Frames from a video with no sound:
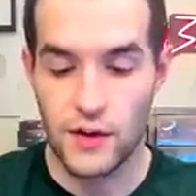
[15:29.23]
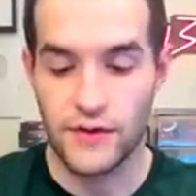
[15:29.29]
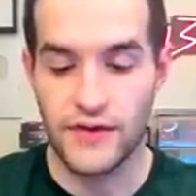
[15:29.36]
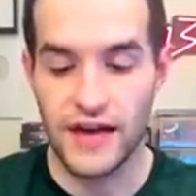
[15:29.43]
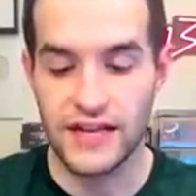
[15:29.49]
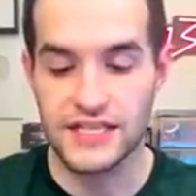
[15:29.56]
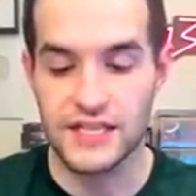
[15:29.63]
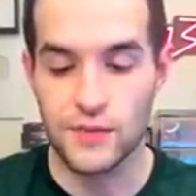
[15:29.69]
We've
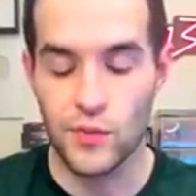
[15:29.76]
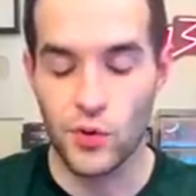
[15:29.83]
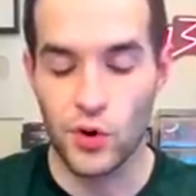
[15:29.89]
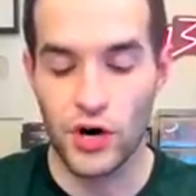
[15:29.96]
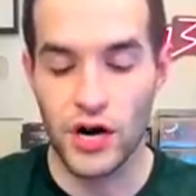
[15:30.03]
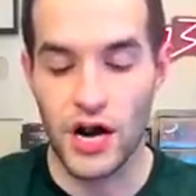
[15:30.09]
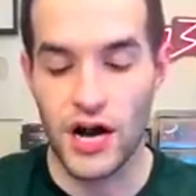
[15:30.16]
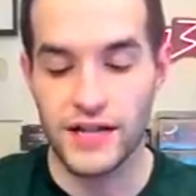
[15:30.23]
got a
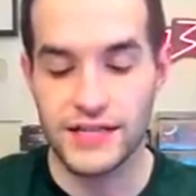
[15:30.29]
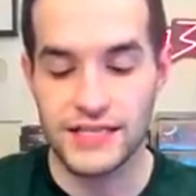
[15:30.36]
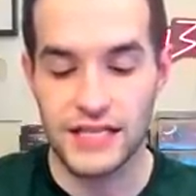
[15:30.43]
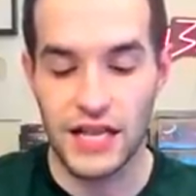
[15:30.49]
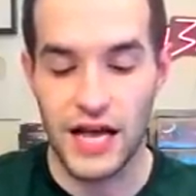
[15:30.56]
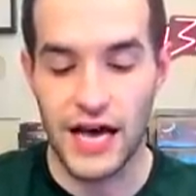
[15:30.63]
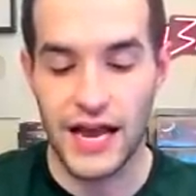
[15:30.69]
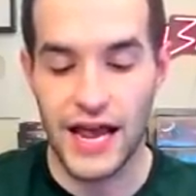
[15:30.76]
Samorg
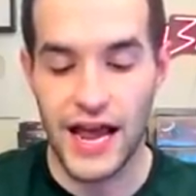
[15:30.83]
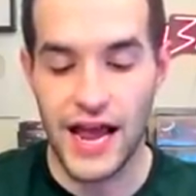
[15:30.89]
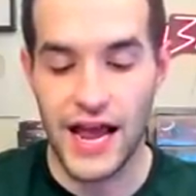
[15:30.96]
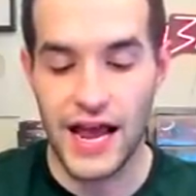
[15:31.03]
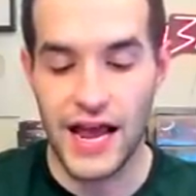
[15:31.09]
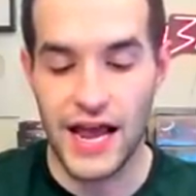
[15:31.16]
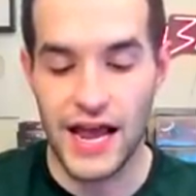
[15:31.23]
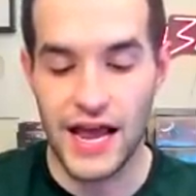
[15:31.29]
Onslaught,
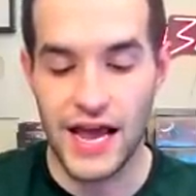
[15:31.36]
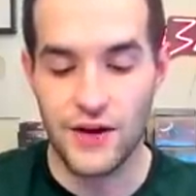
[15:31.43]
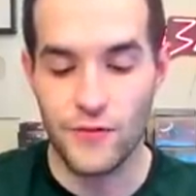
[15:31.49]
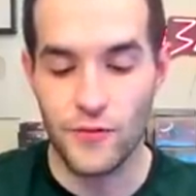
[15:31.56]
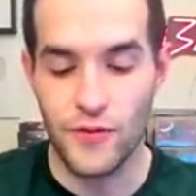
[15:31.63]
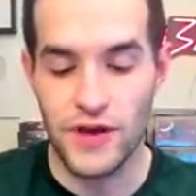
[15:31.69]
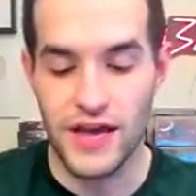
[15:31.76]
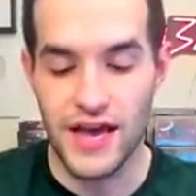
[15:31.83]

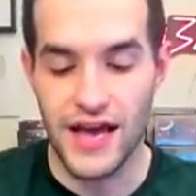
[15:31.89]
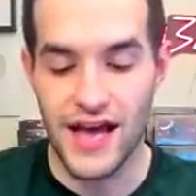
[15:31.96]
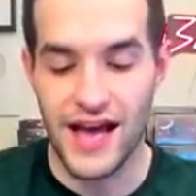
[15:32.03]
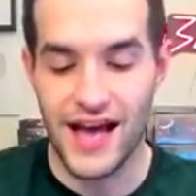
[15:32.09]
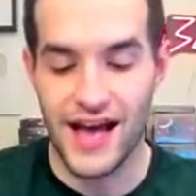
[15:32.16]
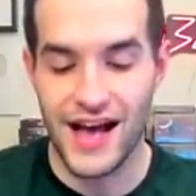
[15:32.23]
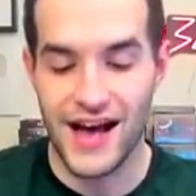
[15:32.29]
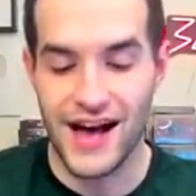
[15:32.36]
and we
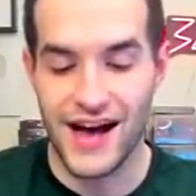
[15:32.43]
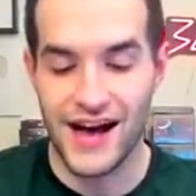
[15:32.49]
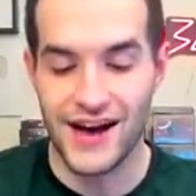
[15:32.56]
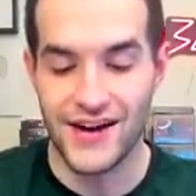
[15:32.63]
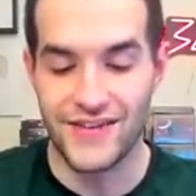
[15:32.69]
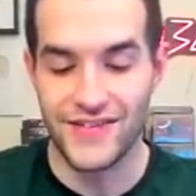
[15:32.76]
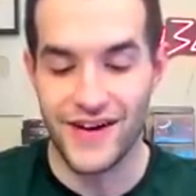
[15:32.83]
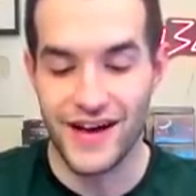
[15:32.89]

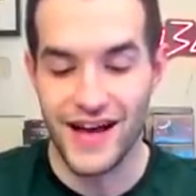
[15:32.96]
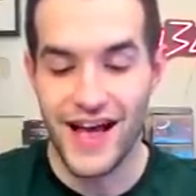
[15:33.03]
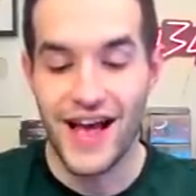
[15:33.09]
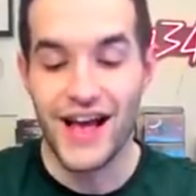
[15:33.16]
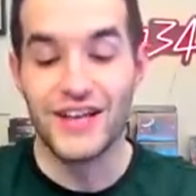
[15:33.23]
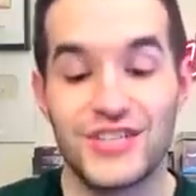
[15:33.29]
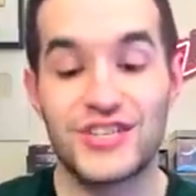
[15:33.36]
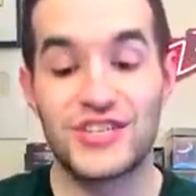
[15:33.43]
have
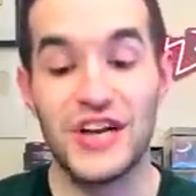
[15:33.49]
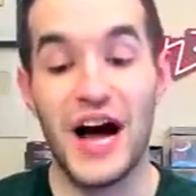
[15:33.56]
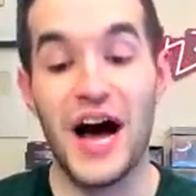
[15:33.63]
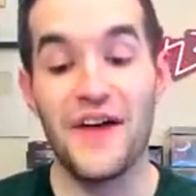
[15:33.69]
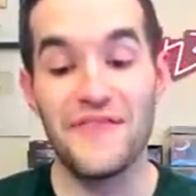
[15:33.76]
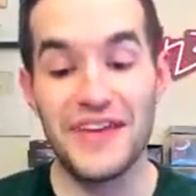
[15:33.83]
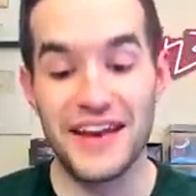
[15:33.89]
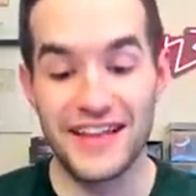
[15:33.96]

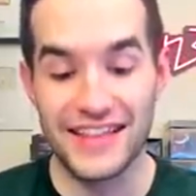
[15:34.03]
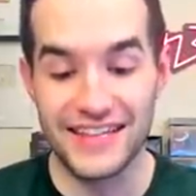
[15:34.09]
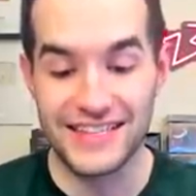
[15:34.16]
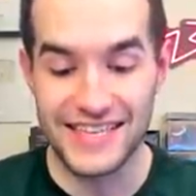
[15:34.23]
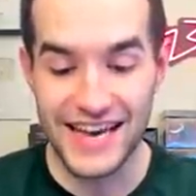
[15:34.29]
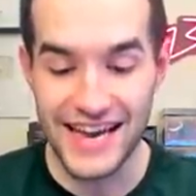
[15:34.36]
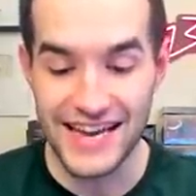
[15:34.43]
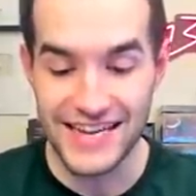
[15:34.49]
Shaman of the
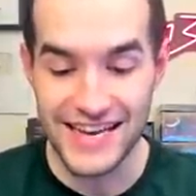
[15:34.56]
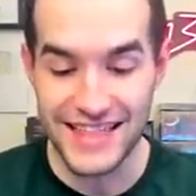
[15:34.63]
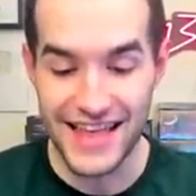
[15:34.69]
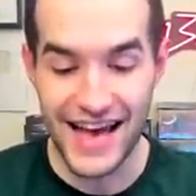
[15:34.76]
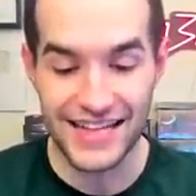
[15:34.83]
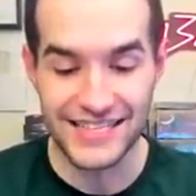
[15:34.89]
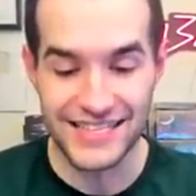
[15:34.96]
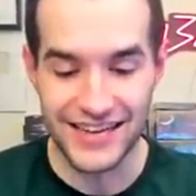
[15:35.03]
Tenyi.
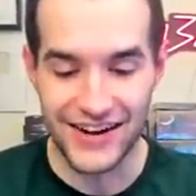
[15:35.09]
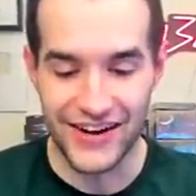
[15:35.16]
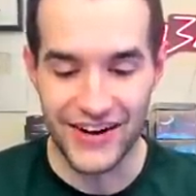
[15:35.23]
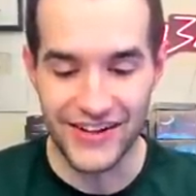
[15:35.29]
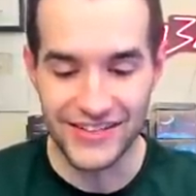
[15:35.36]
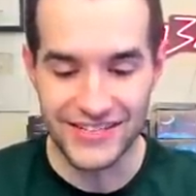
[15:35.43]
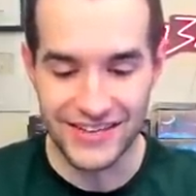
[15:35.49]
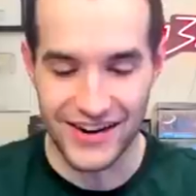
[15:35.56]
That's an
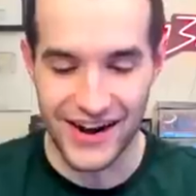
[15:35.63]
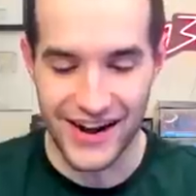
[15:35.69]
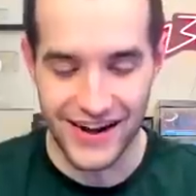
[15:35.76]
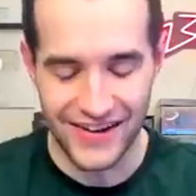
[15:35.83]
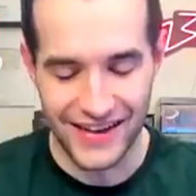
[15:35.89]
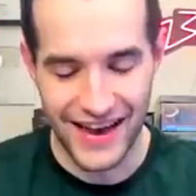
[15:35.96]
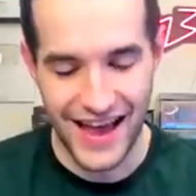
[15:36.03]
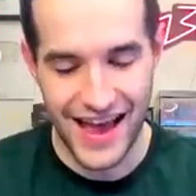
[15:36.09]
Ultra,
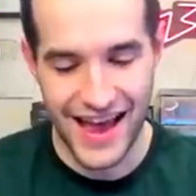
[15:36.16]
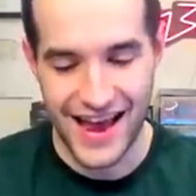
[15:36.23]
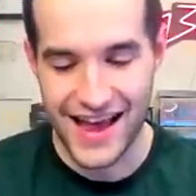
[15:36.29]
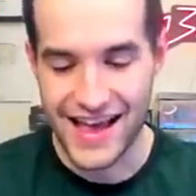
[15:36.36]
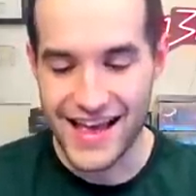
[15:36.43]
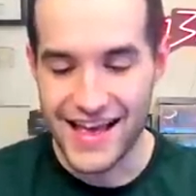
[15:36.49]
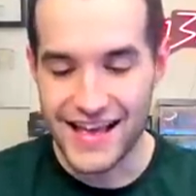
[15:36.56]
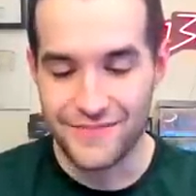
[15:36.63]
okay.
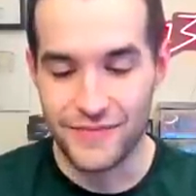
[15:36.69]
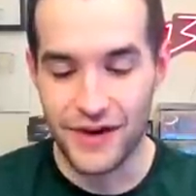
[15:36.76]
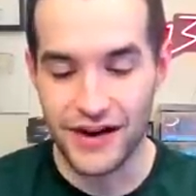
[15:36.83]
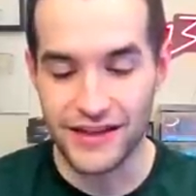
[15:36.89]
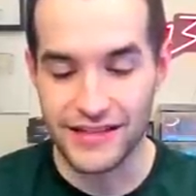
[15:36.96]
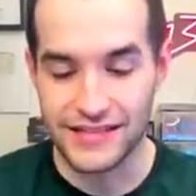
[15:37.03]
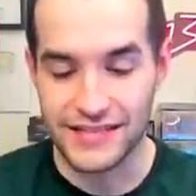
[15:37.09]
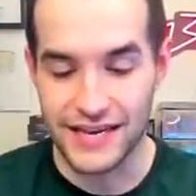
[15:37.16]

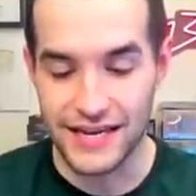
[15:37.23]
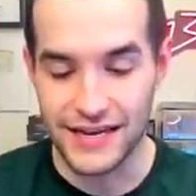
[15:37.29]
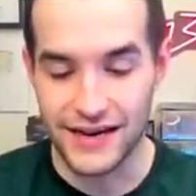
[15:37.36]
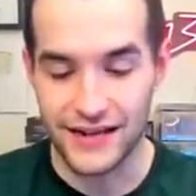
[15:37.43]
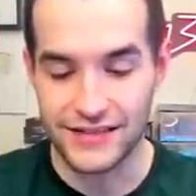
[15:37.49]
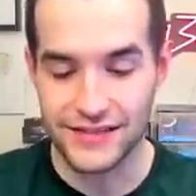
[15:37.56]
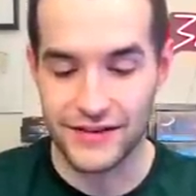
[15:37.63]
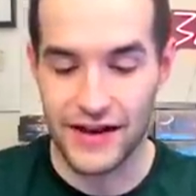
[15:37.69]
Monk of the Tenyi,
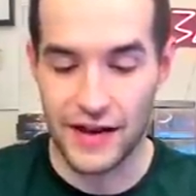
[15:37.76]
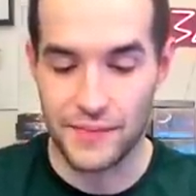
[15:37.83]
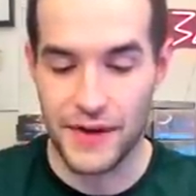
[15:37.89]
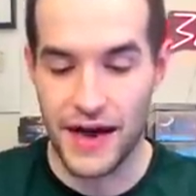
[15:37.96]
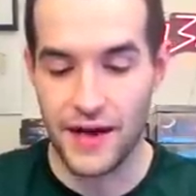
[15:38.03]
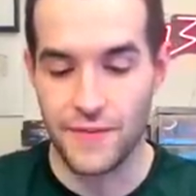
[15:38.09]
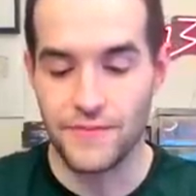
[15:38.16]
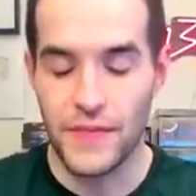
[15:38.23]
also not
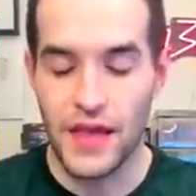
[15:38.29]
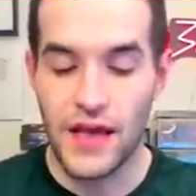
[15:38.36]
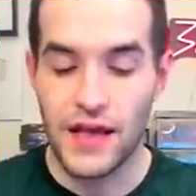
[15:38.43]
bad.